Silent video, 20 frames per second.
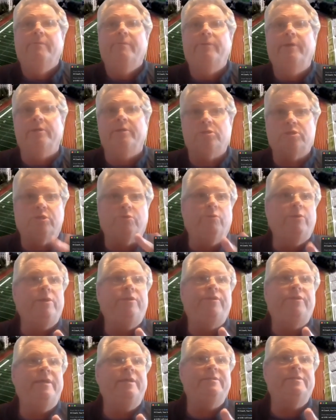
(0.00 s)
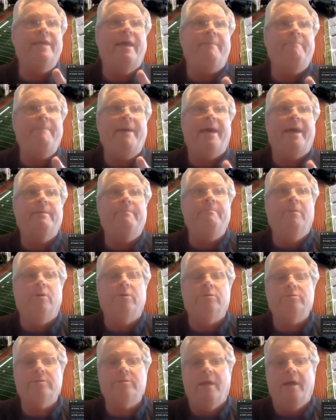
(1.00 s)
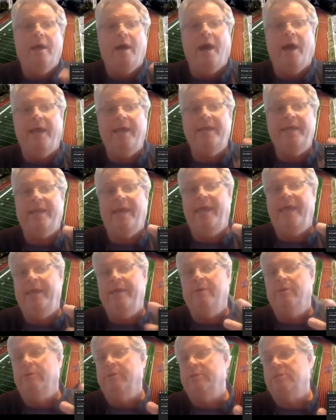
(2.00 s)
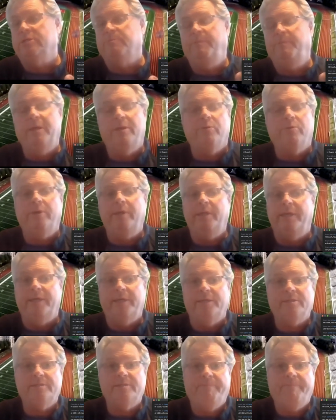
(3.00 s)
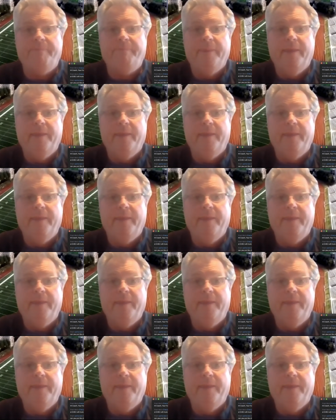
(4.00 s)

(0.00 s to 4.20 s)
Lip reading: there's 3 things that matter most: height, angle, and speed of release.